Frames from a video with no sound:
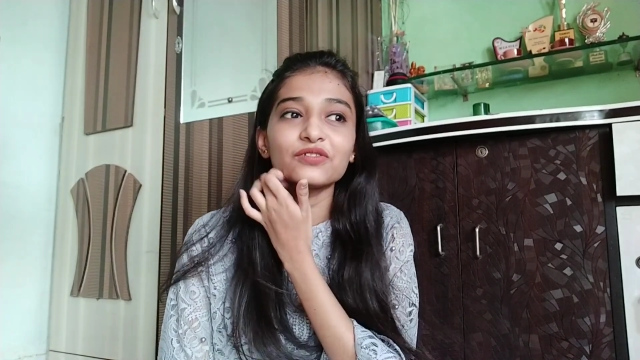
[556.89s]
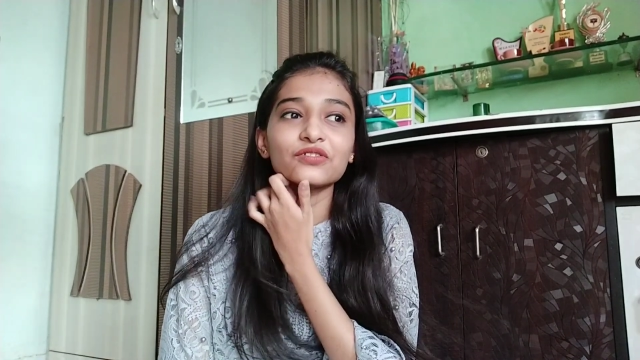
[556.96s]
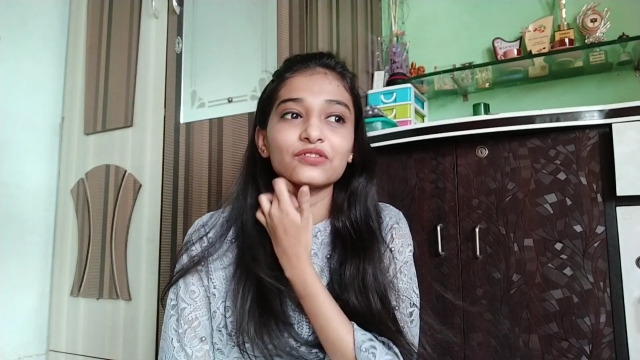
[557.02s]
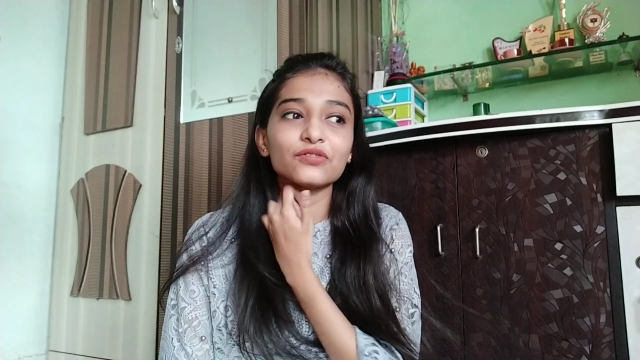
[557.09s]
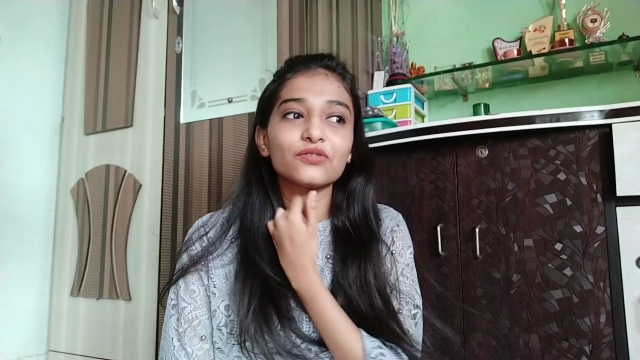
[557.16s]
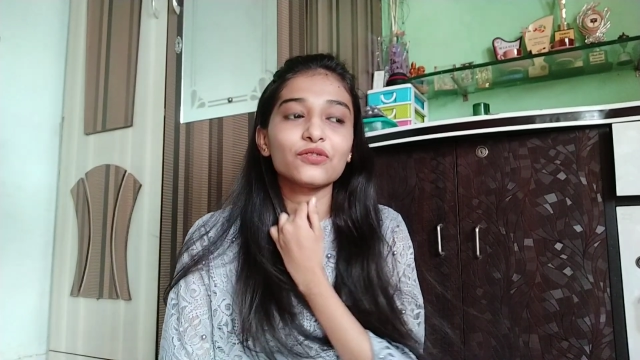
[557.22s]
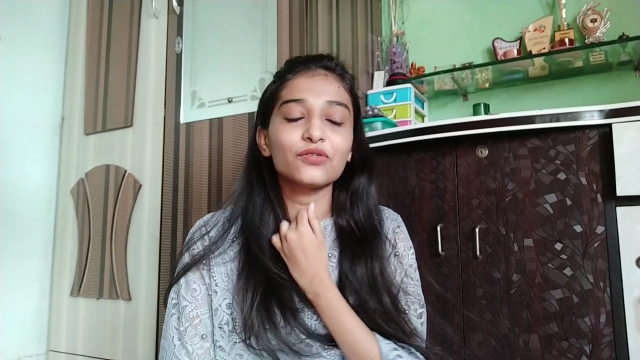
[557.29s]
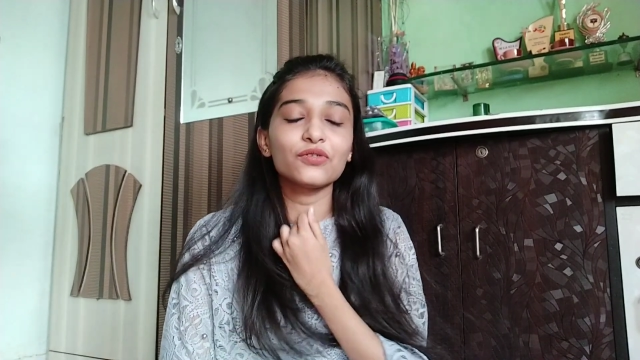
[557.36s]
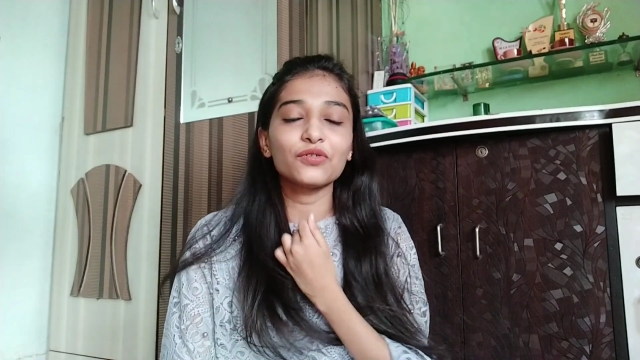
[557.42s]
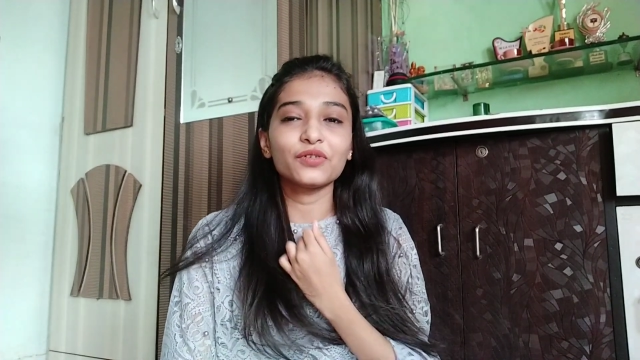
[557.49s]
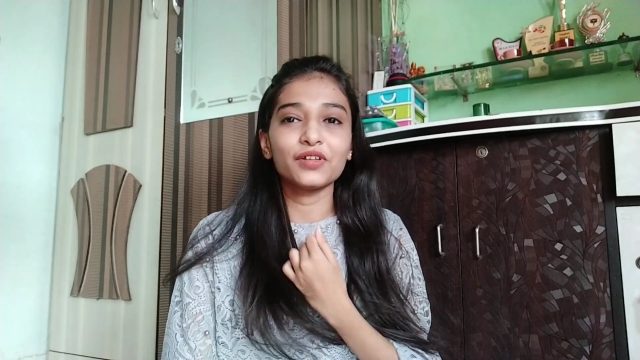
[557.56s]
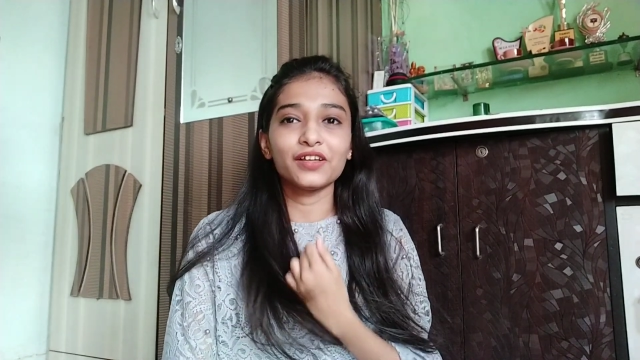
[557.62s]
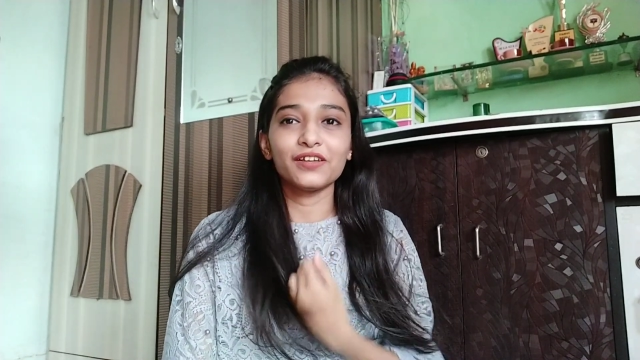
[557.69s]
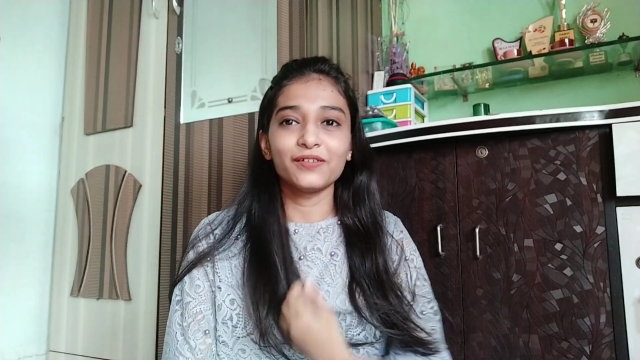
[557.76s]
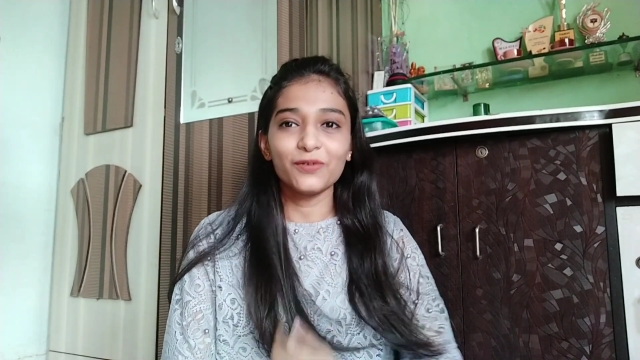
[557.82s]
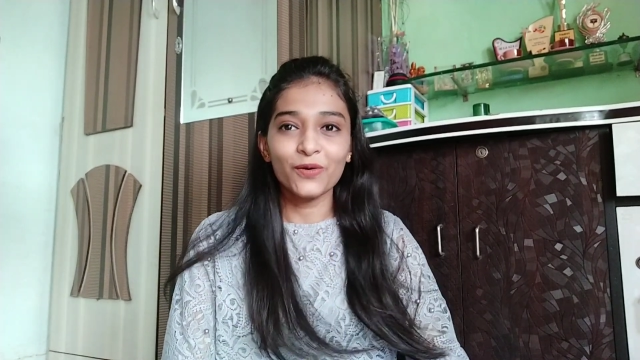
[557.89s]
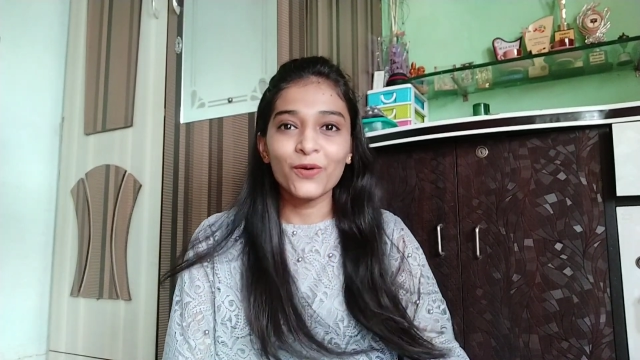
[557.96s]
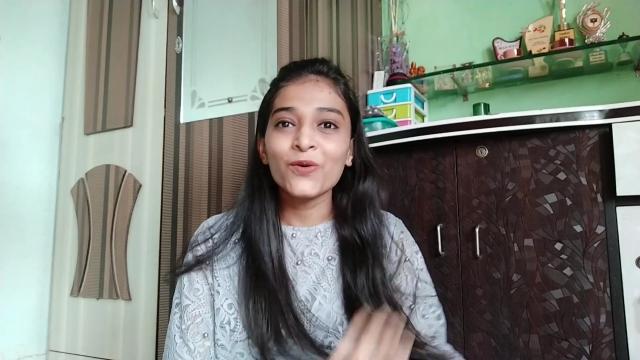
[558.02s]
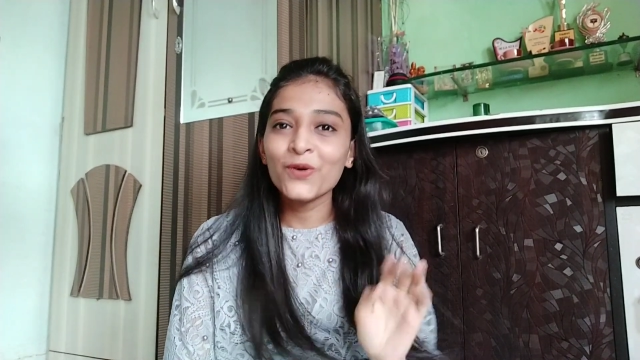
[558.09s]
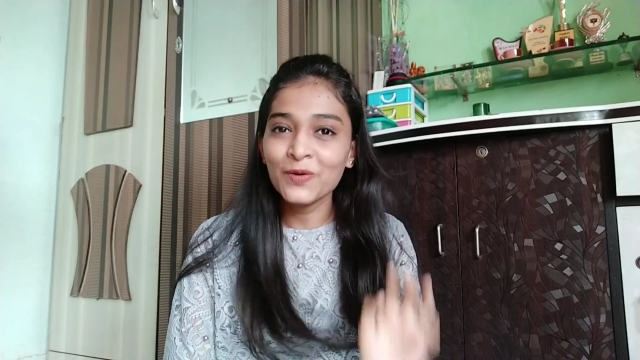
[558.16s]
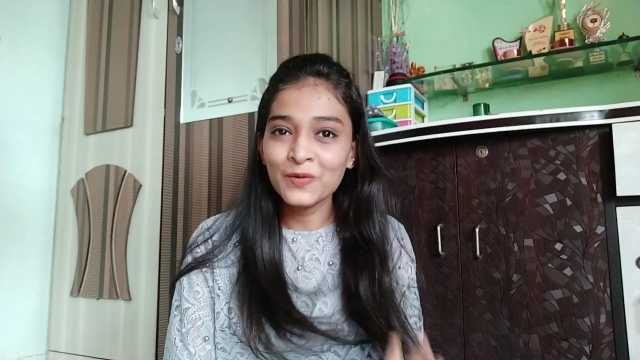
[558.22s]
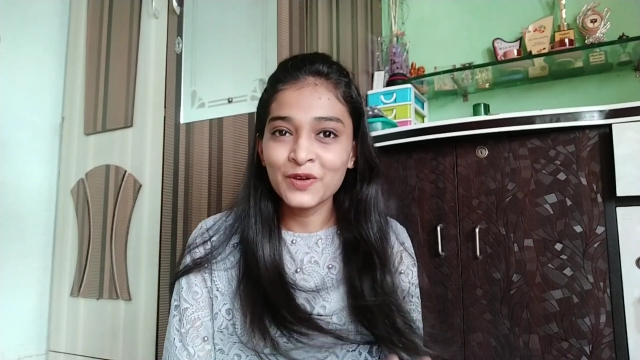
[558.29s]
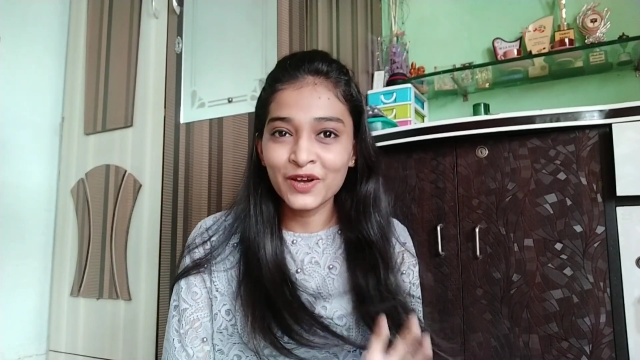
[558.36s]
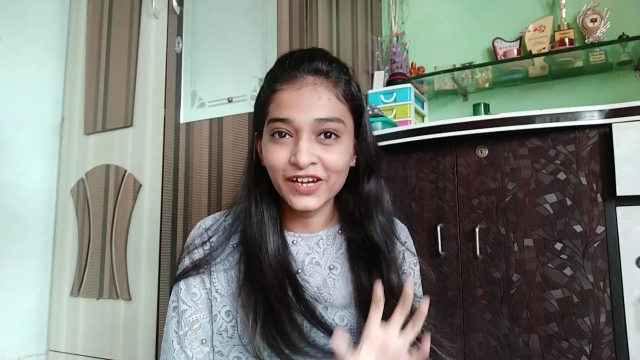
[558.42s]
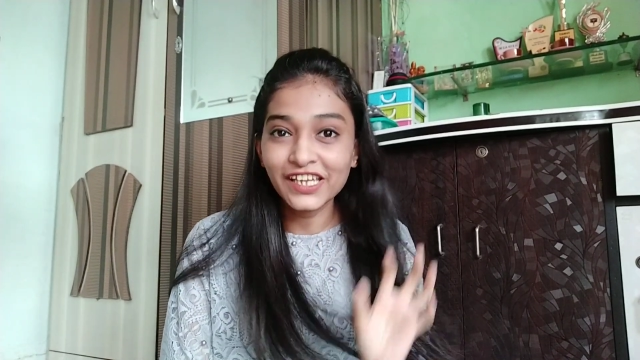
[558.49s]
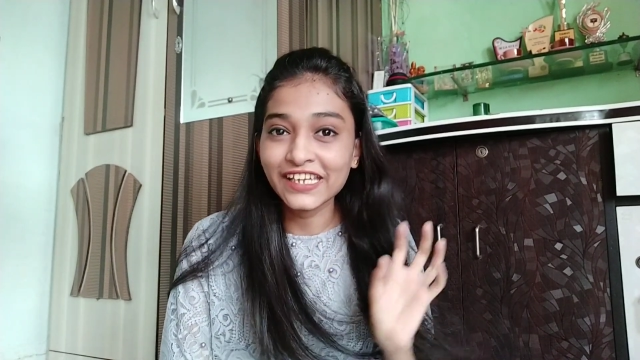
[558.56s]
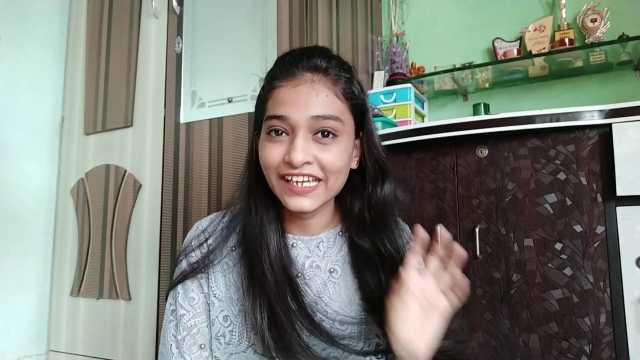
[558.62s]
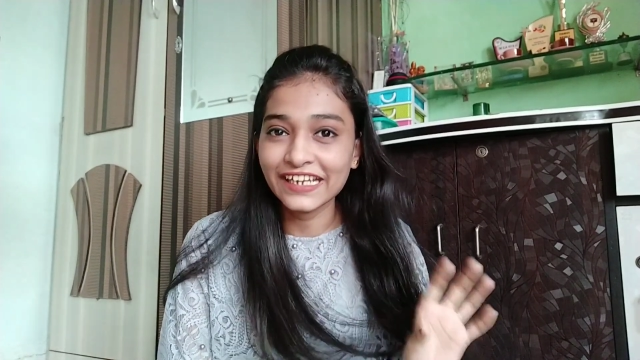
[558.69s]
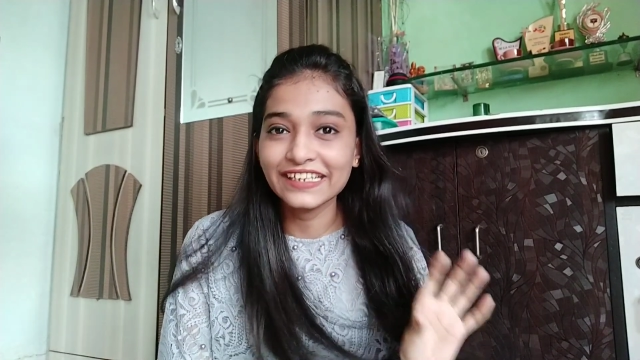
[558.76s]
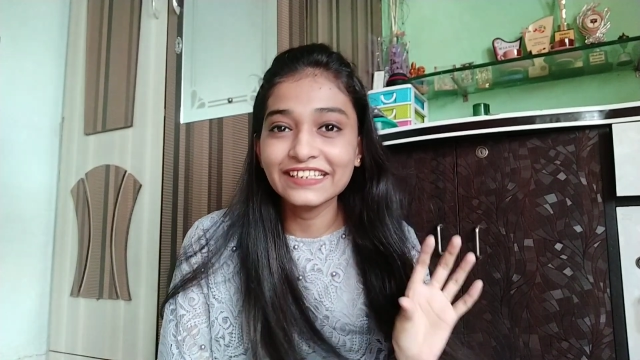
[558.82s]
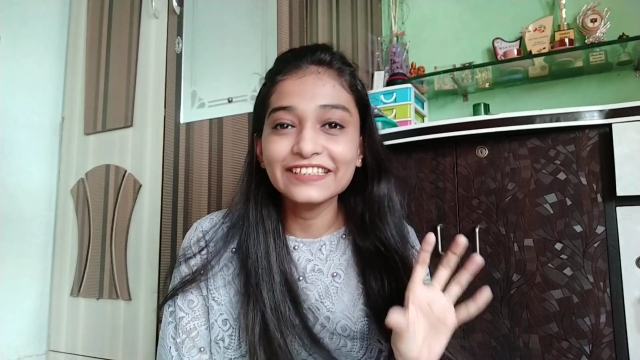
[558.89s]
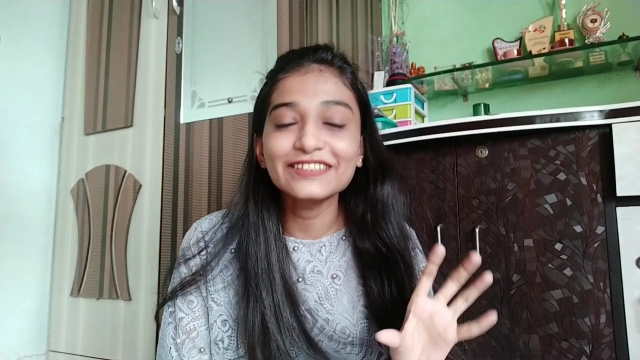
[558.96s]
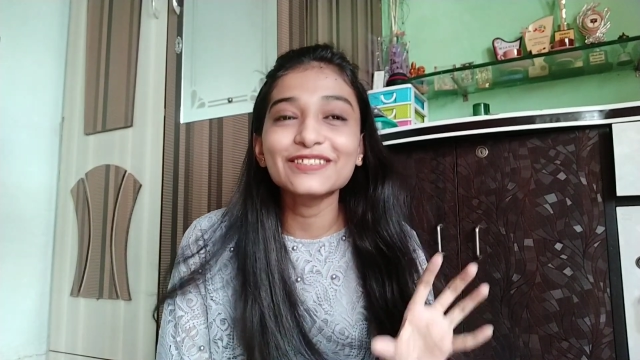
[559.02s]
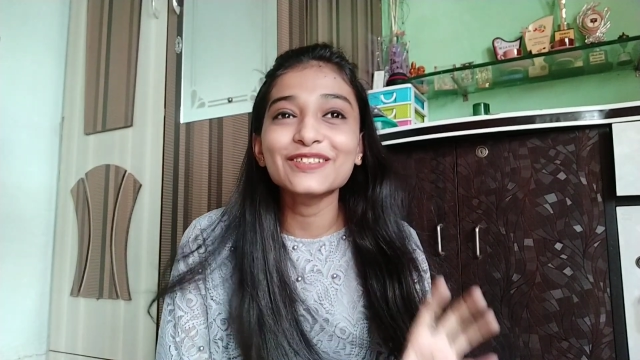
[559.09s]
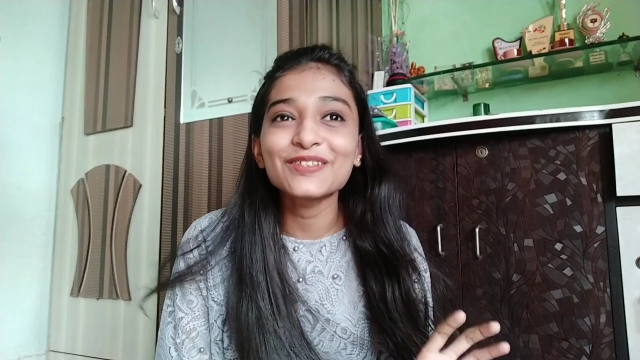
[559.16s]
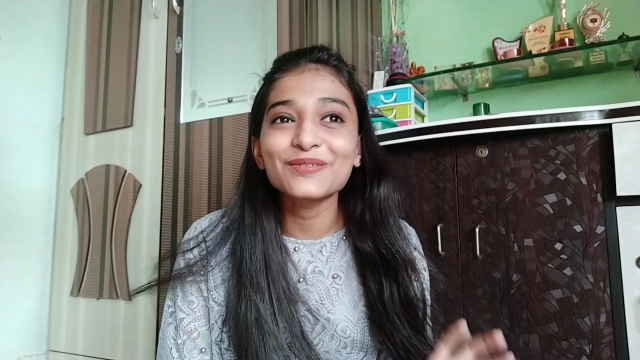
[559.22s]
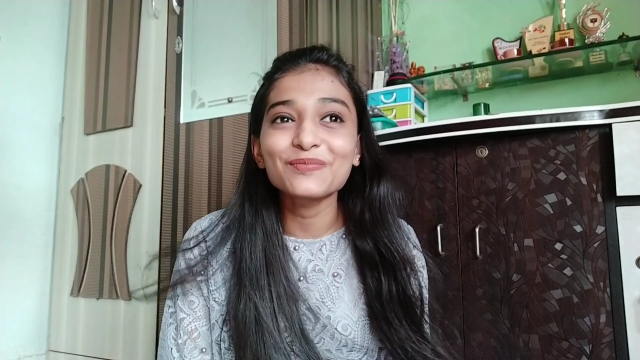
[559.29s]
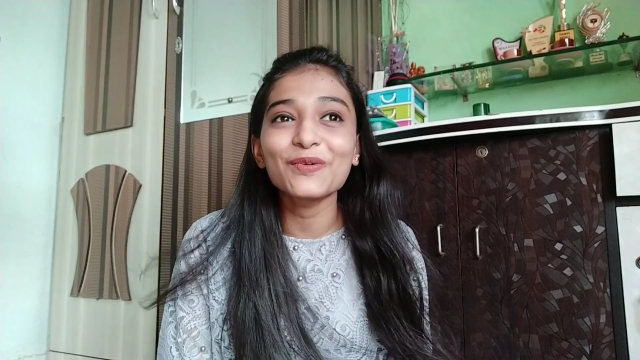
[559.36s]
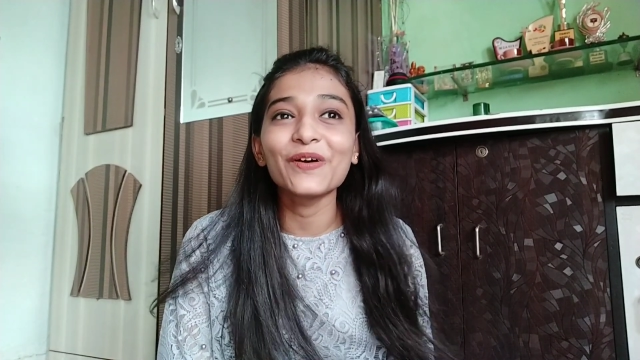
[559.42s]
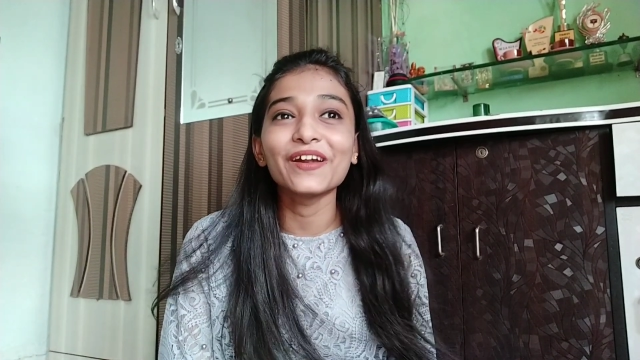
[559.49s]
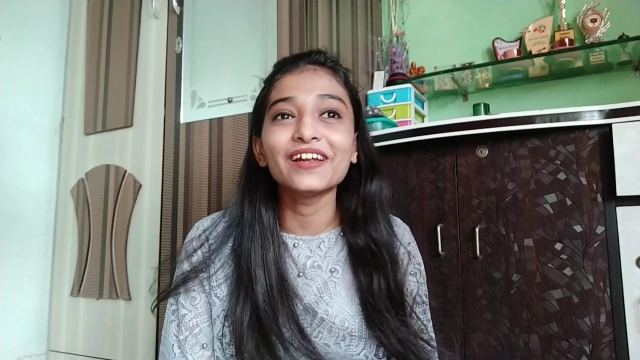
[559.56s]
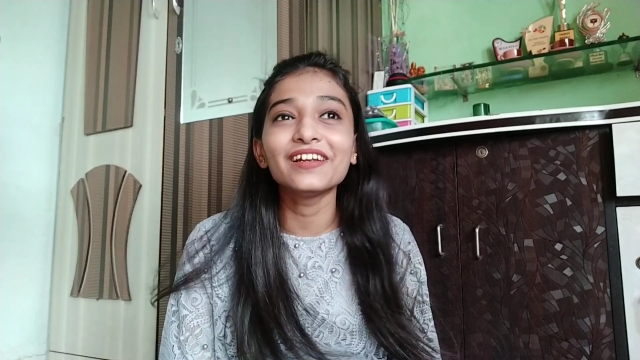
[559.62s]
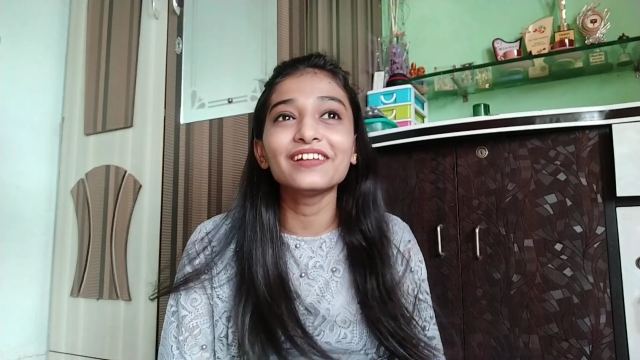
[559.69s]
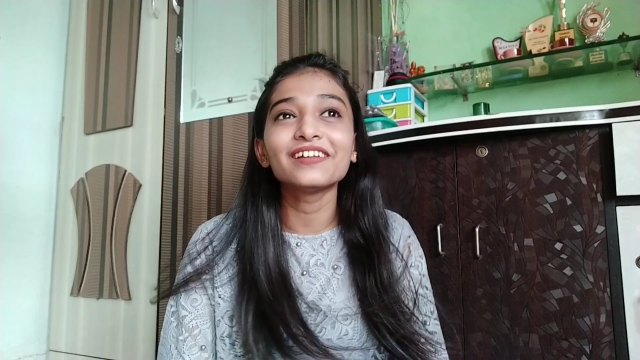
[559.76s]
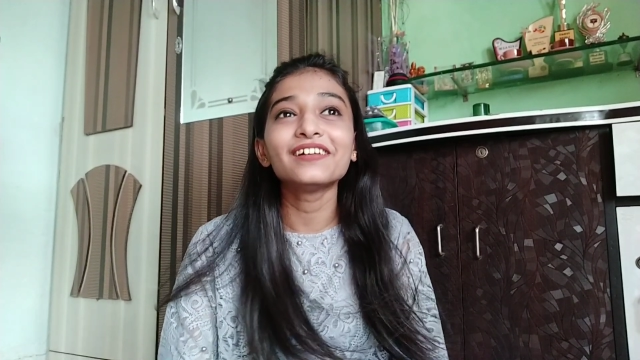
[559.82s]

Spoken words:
So hope you are getting this point.